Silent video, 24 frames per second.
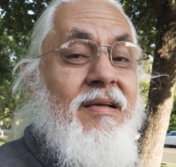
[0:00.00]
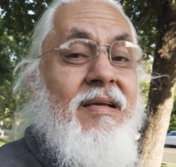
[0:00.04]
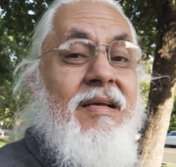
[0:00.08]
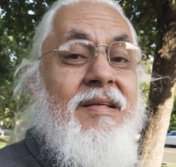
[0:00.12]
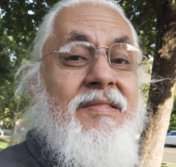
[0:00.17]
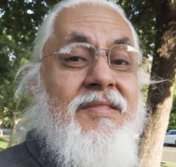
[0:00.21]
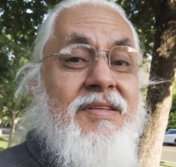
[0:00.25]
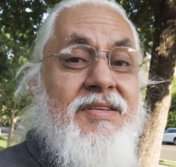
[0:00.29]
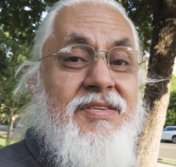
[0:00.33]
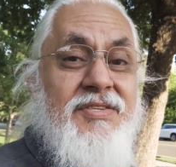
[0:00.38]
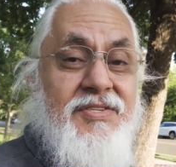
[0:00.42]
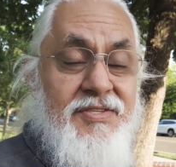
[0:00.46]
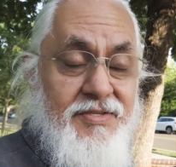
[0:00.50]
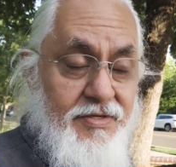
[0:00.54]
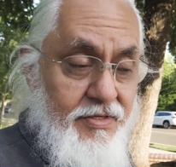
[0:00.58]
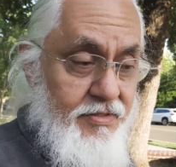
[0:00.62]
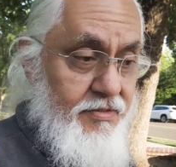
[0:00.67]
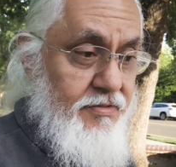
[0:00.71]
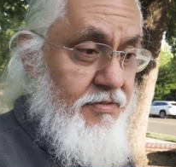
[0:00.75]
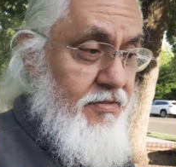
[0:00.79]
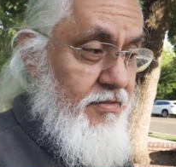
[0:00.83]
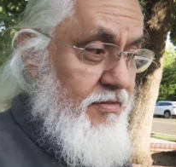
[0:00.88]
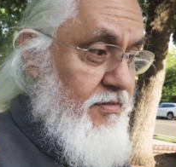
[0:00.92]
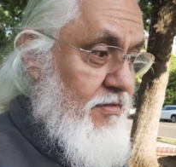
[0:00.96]
in the state
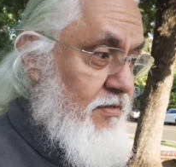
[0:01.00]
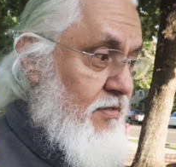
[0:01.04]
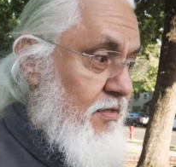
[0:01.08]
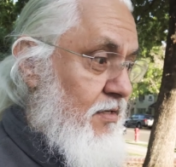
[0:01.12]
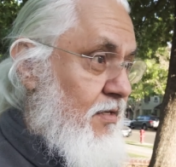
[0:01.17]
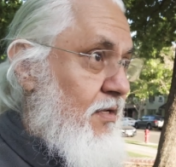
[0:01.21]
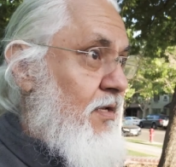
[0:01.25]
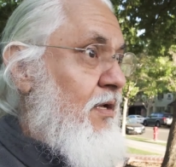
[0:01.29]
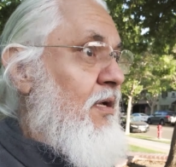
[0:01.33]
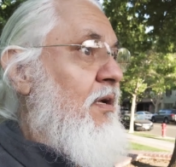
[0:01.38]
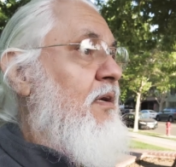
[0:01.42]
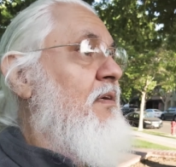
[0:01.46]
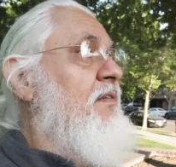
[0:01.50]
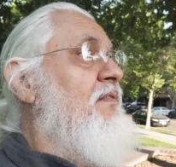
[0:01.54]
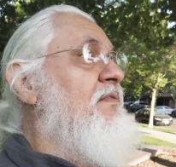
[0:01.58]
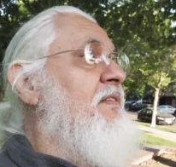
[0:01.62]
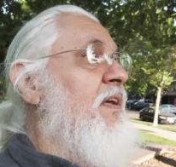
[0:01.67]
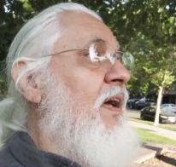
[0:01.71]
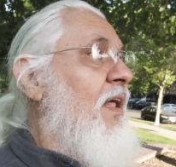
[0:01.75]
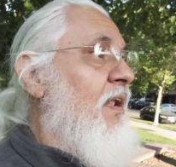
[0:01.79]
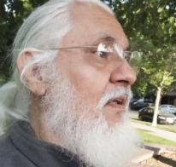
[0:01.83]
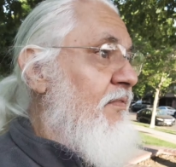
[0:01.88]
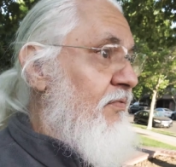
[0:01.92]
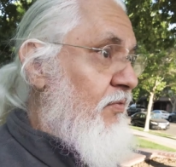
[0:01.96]
of
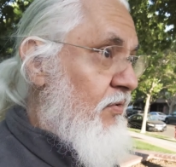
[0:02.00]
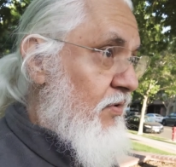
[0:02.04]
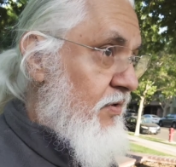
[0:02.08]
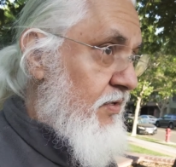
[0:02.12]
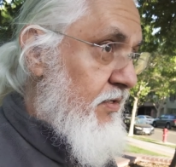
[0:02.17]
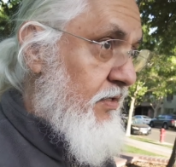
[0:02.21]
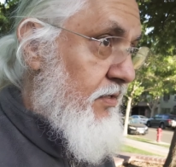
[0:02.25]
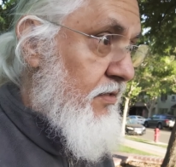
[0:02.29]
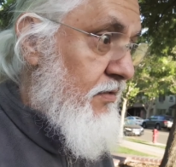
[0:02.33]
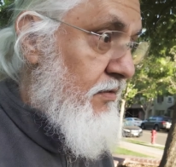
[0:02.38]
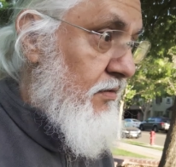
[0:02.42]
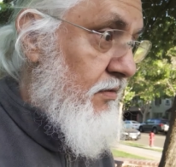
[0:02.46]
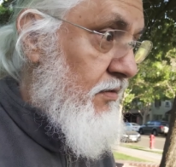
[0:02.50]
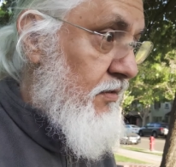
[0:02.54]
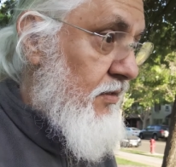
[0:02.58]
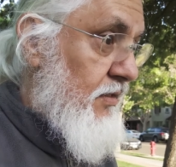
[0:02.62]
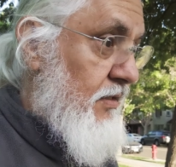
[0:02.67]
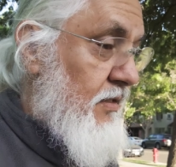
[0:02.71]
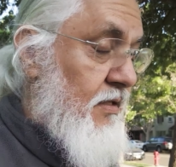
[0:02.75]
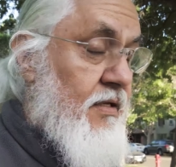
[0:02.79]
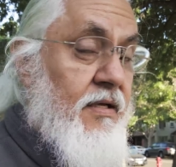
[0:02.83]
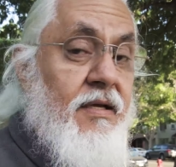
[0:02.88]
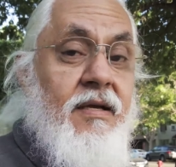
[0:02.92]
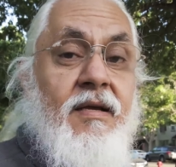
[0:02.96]
California.
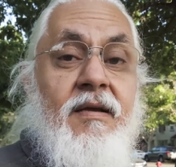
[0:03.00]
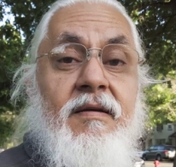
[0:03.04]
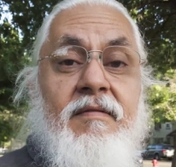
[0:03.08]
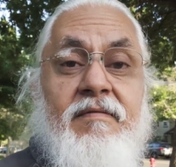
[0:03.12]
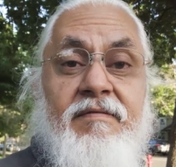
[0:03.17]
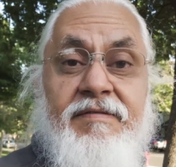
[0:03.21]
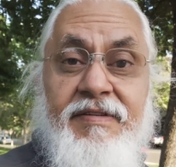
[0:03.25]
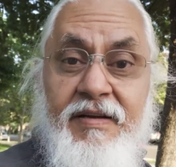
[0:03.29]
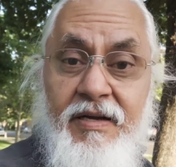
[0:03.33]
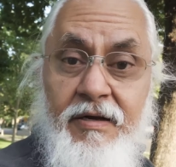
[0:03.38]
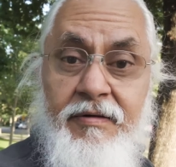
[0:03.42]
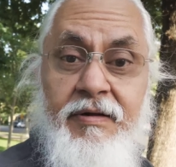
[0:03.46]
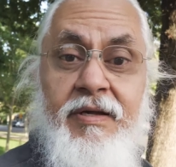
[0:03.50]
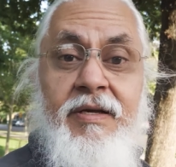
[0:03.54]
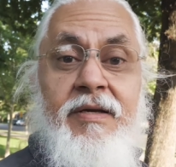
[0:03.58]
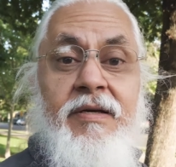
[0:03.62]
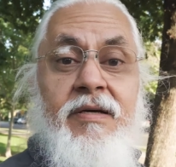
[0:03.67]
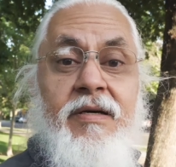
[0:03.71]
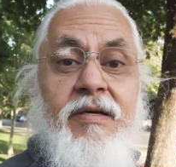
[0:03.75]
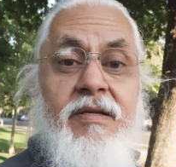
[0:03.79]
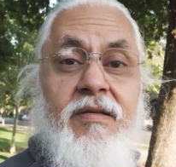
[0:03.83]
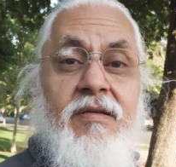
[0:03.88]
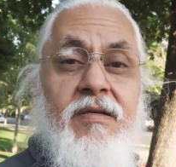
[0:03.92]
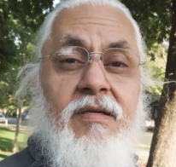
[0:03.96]
Very
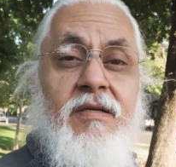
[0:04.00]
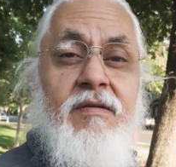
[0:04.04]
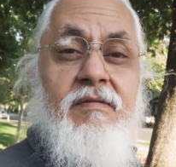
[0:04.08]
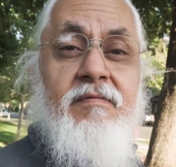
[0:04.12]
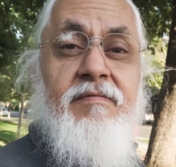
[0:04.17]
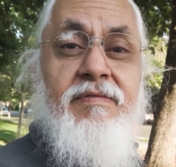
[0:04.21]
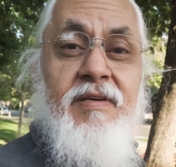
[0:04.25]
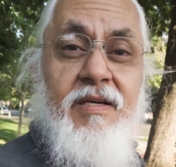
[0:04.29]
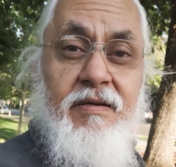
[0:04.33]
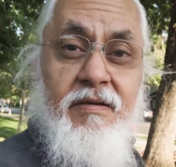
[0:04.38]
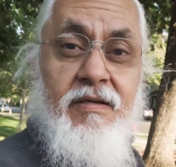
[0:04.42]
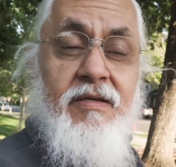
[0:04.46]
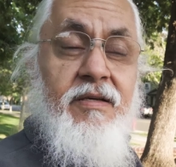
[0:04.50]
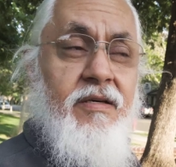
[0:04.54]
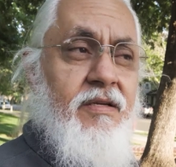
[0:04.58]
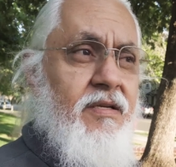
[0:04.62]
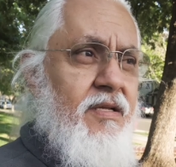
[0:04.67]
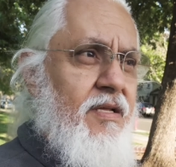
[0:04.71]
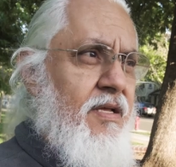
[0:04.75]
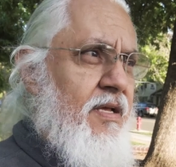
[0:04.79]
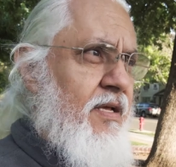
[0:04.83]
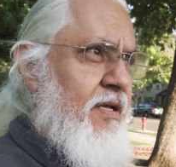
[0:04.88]
good, very good.